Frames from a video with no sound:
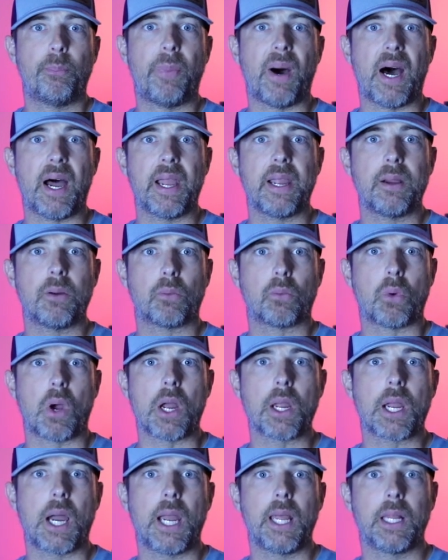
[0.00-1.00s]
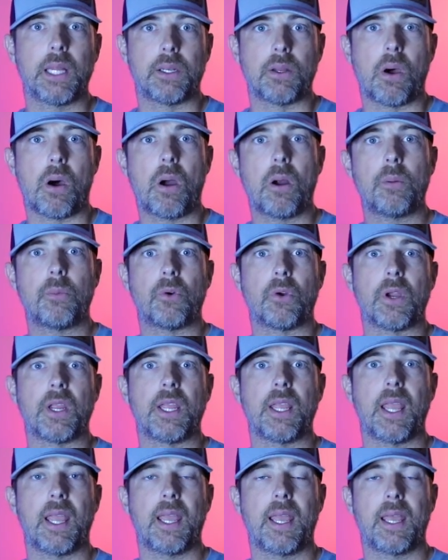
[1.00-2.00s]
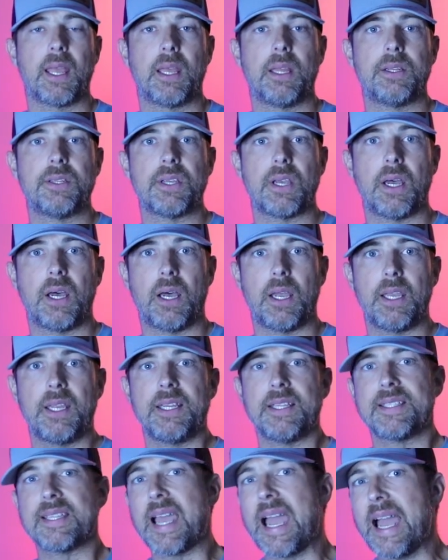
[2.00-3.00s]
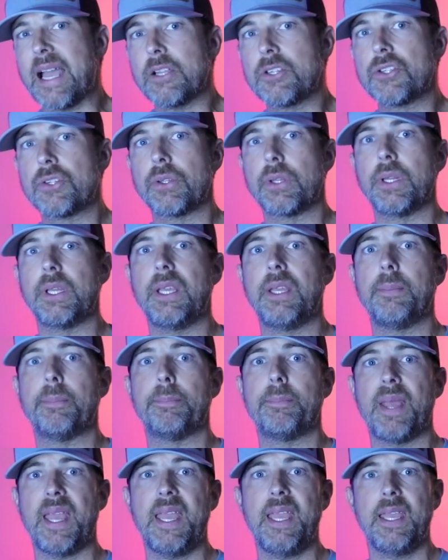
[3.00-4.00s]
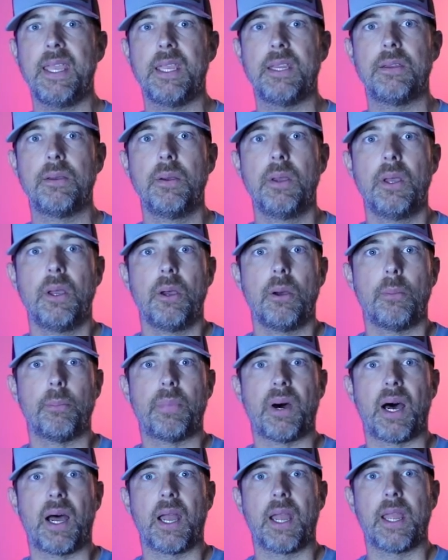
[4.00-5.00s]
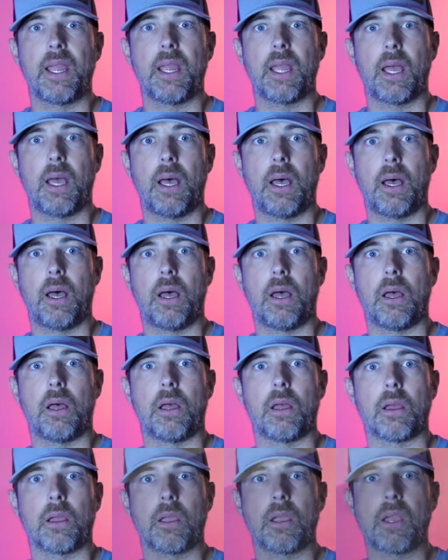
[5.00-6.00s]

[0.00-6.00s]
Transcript: by Rock Island Armory, and it is actually made by a